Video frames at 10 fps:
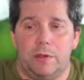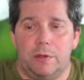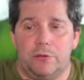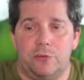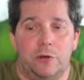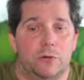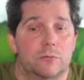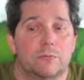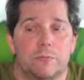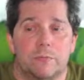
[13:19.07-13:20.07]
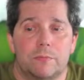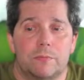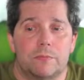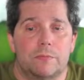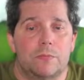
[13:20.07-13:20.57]
So
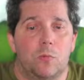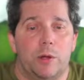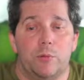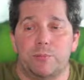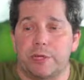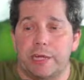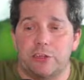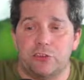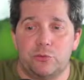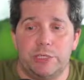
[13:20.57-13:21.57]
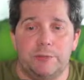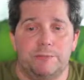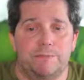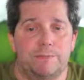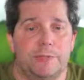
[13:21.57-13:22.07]
white would play h3,
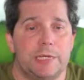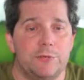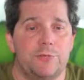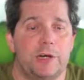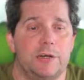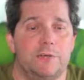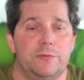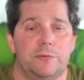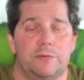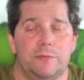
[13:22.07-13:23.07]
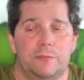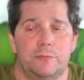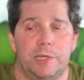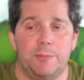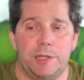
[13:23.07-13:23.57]
e5
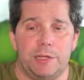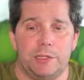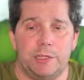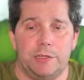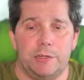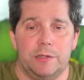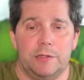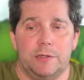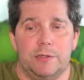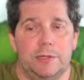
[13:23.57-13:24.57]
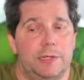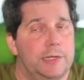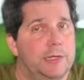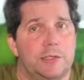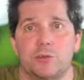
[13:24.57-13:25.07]
immediately,
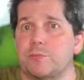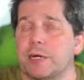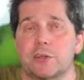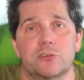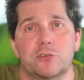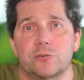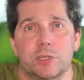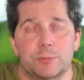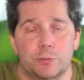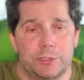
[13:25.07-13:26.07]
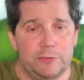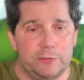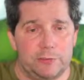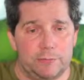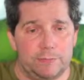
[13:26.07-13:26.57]
and you've managed to free up your pieces.